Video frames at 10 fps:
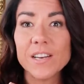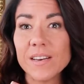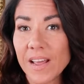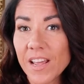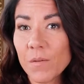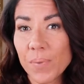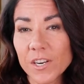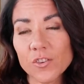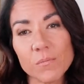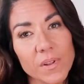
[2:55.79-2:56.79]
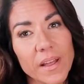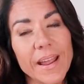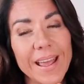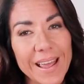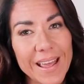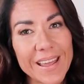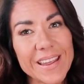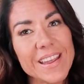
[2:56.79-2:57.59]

to take a picture and be like, hey,